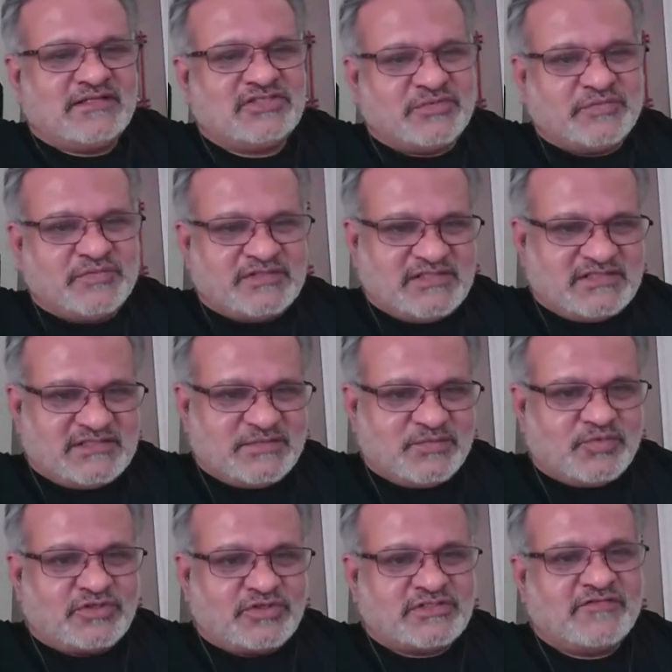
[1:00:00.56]
the German
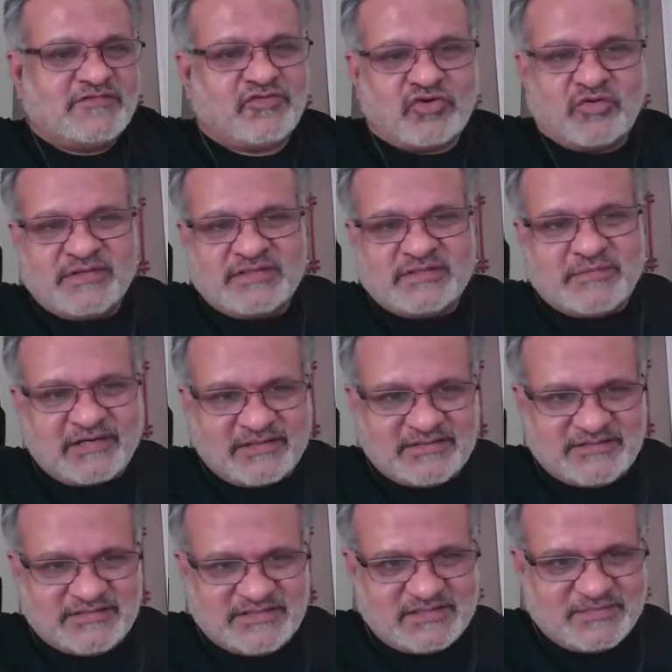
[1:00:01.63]
system was informing the
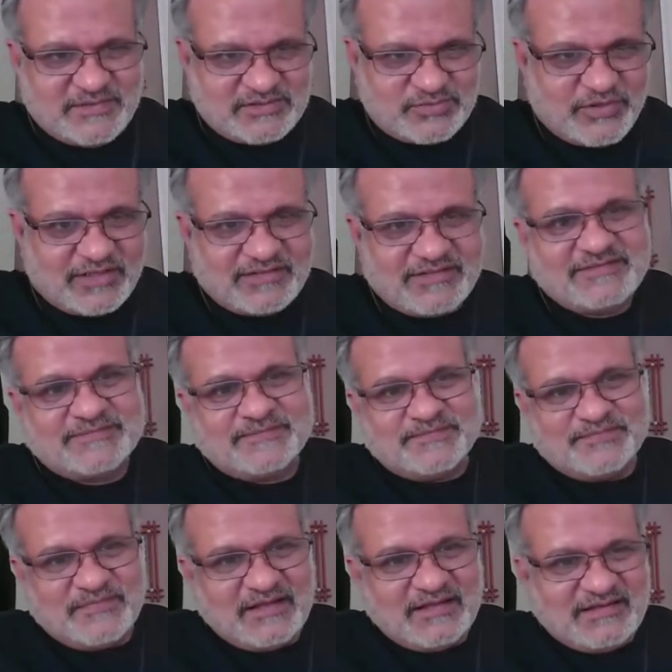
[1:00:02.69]
American system as well.
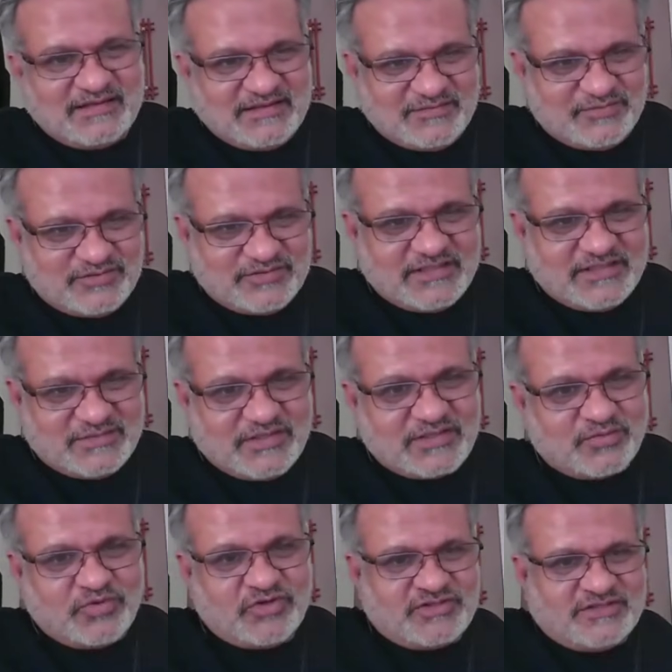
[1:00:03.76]

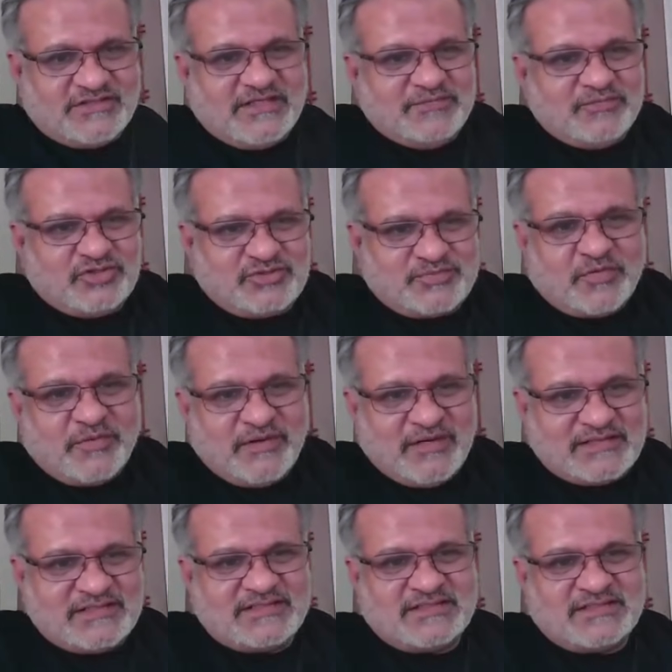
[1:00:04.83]
It was the most
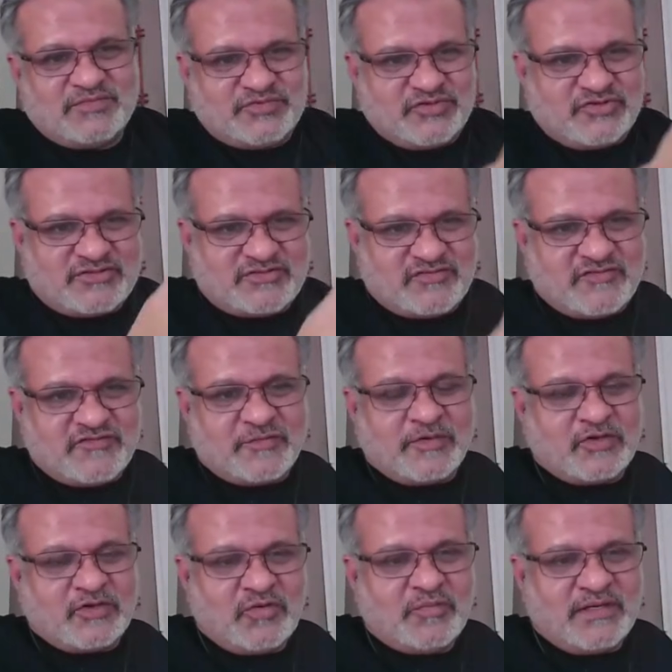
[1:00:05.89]
prominent system. It was
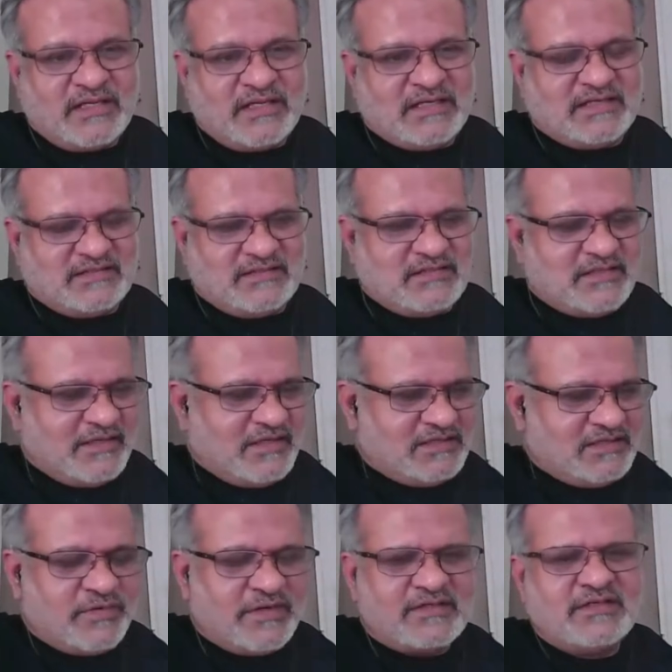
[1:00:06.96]
informing globally. They
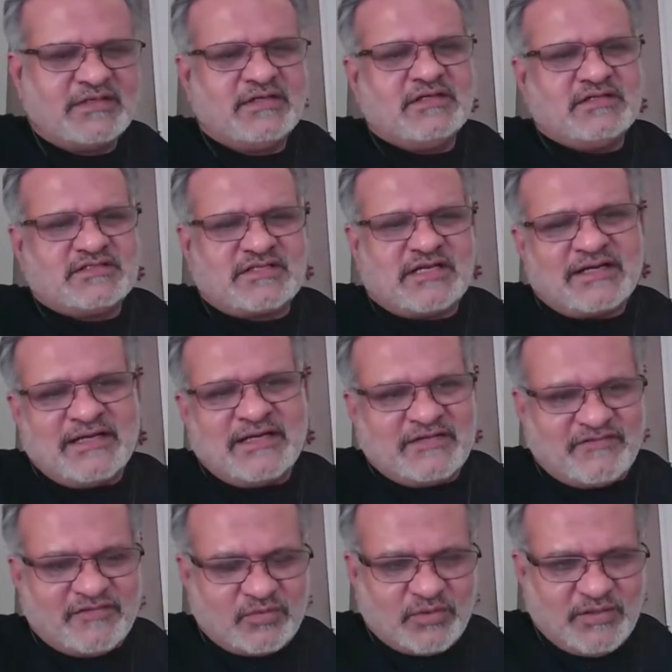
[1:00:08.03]
each went slightly
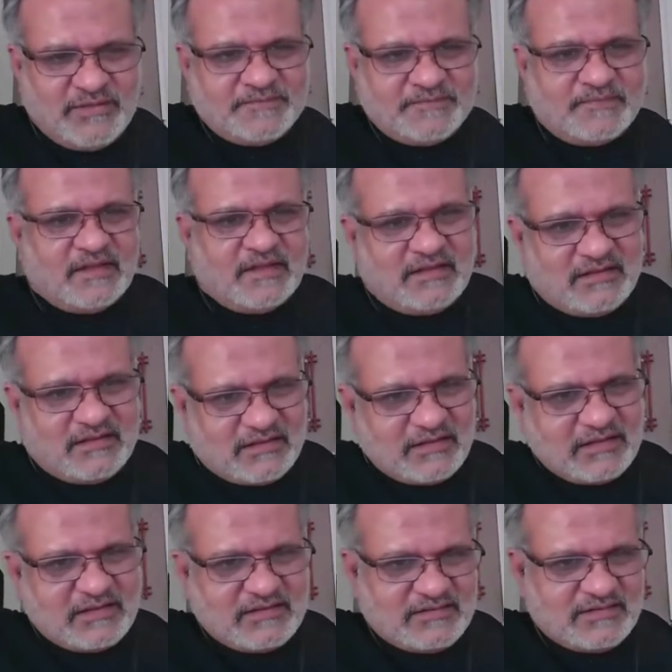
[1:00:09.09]
different way.
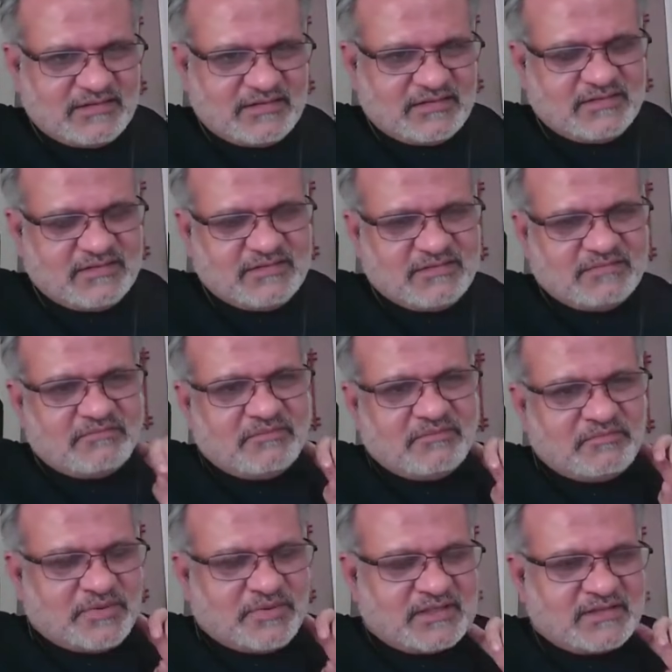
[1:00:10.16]
And
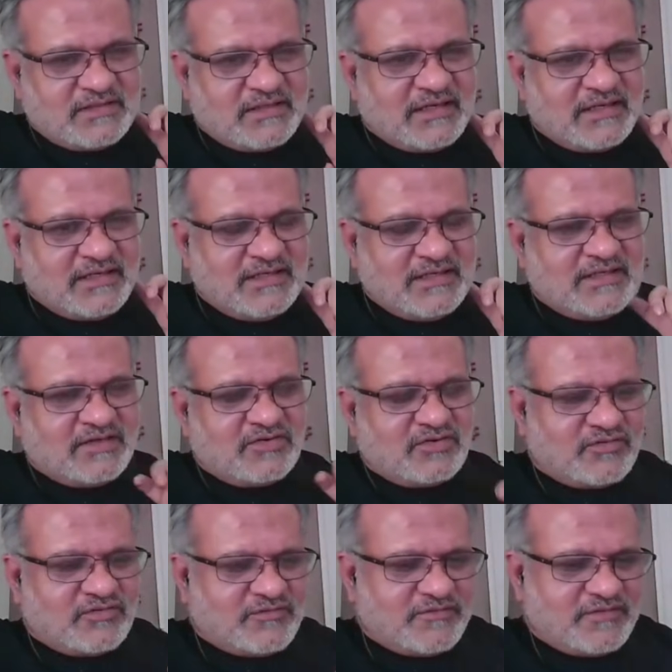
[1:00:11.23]
but the idea
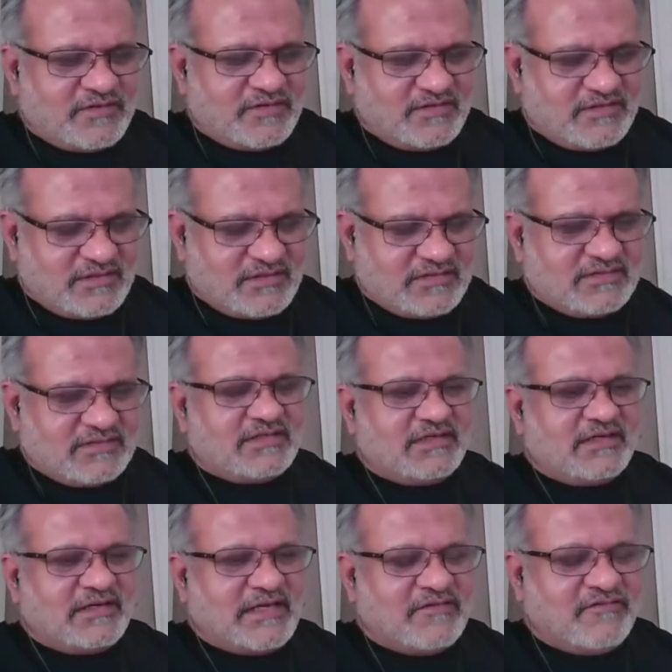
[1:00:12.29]
of
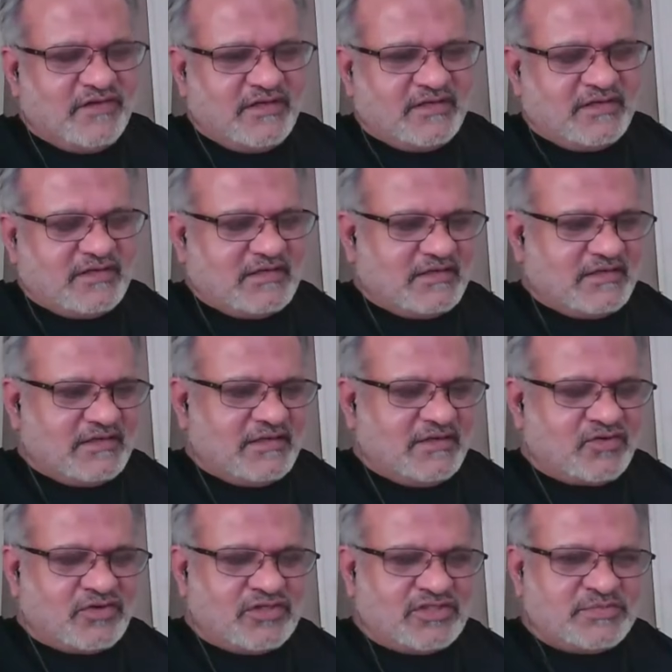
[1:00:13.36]
having
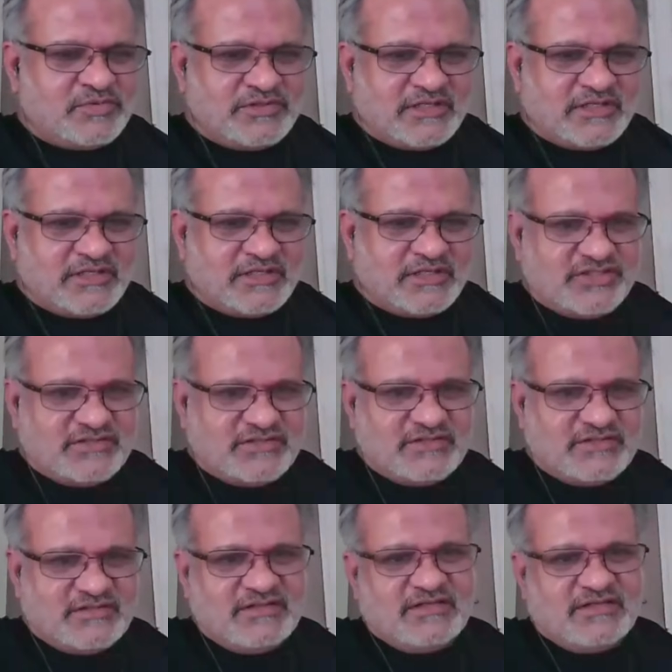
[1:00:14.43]
a knowledge production